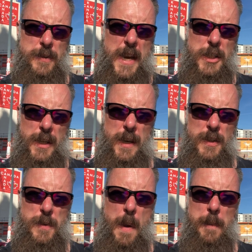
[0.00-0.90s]
actually a
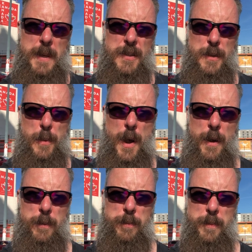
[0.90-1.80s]
small piece of the
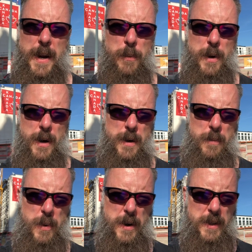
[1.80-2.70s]
wall right
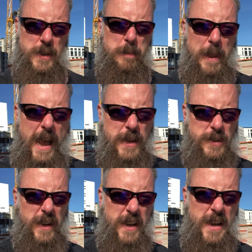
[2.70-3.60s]
where this
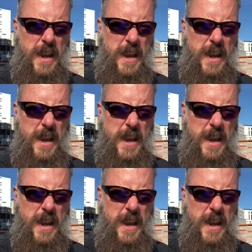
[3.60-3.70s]
plaza